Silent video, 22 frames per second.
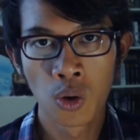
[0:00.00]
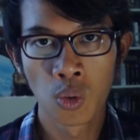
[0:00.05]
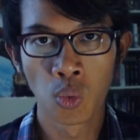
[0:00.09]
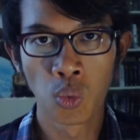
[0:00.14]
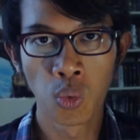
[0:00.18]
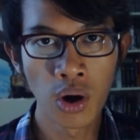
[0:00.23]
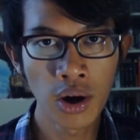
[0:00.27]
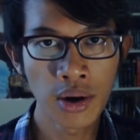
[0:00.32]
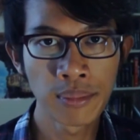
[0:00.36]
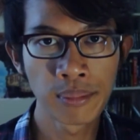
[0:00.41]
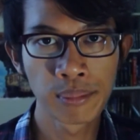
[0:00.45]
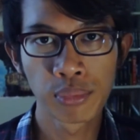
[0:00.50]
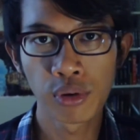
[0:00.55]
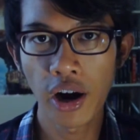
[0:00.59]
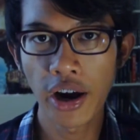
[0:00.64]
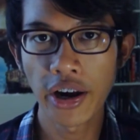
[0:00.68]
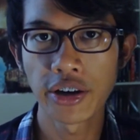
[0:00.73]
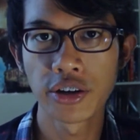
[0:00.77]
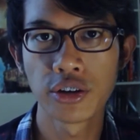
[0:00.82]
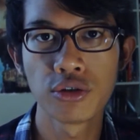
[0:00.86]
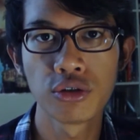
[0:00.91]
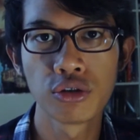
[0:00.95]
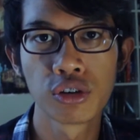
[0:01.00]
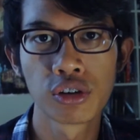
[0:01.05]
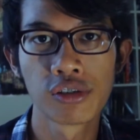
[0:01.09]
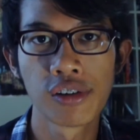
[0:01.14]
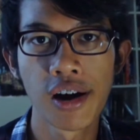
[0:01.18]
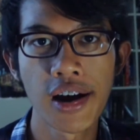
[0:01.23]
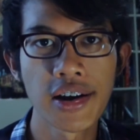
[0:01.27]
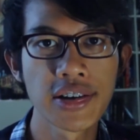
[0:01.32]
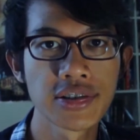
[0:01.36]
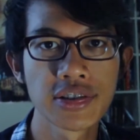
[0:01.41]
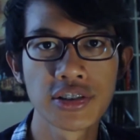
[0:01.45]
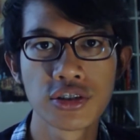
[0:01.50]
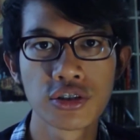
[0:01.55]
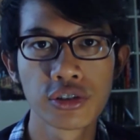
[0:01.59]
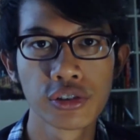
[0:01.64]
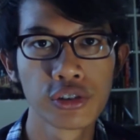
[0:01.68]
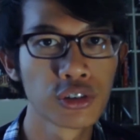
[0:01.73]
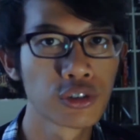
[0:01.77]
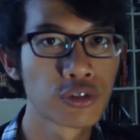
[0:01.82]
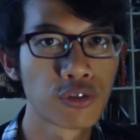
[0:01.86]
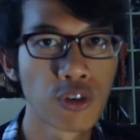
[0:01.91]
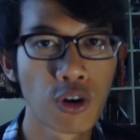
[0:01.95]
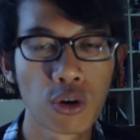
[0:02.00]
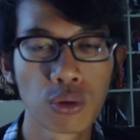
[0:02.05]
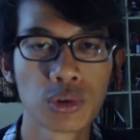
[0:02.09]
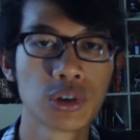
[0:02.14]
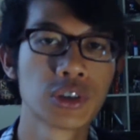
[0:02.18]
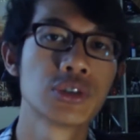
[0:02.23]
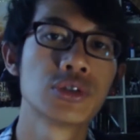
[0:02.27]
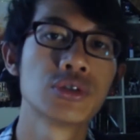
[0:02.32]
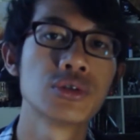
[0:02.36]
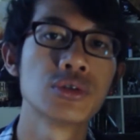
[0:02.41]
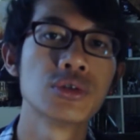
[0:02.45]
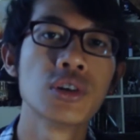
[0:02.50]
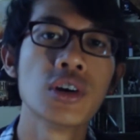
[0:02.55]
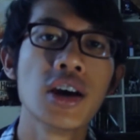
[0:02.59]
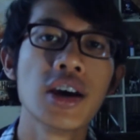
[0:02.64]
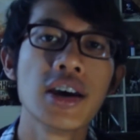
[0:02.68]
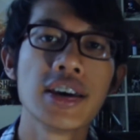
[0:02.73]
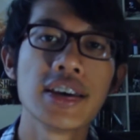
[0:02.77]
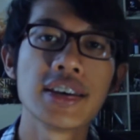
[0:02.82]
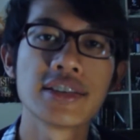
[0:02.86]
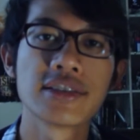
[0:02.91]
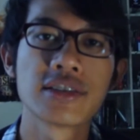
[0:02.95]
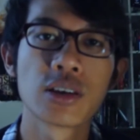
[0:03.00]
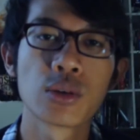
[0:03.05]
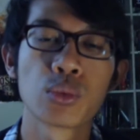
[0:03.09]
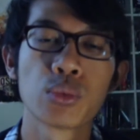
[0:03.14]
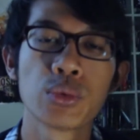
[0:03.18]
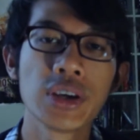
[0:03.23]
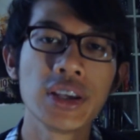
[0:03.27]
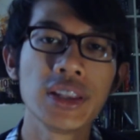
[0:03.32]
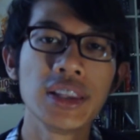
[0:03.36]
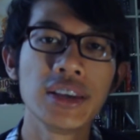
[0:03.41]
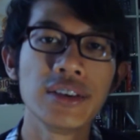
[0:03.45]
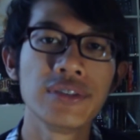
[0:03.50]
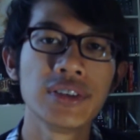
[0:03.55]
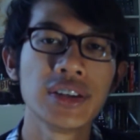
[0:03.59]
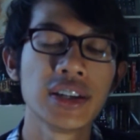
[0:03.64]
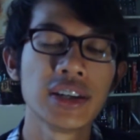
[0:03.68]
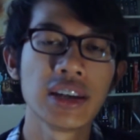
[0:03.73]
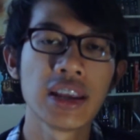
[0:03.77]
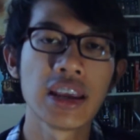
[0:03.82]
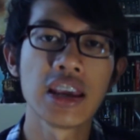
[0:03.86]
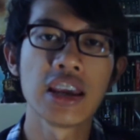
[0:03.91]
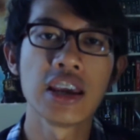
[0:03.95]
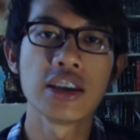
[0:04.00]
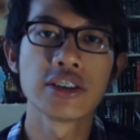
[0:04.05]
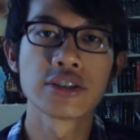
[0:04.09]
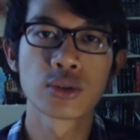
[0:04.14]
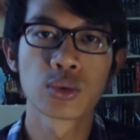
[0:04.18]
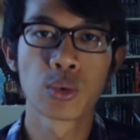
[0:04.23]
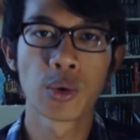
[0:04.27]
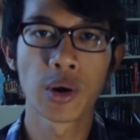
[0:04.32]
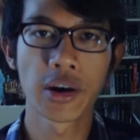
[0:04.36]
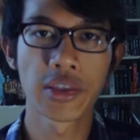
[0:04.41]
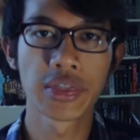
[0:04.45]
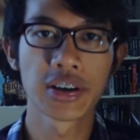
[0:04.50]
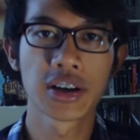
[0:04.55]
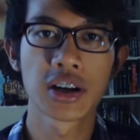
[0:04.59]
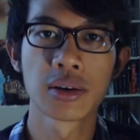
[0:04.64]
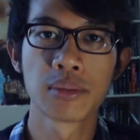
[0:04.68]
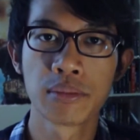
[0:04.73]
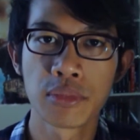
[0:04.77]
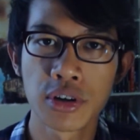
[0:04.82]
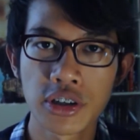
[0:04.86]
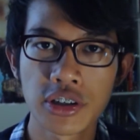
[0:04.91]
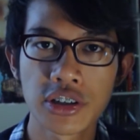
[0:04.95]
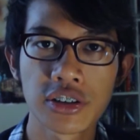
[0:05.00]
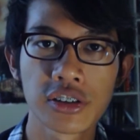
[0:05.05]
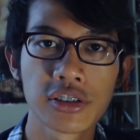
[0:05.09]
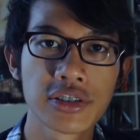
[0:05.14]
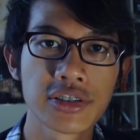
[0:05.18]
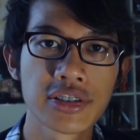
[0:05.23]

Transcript: One bright new horizon to look forward to is that we live in an age where the commercial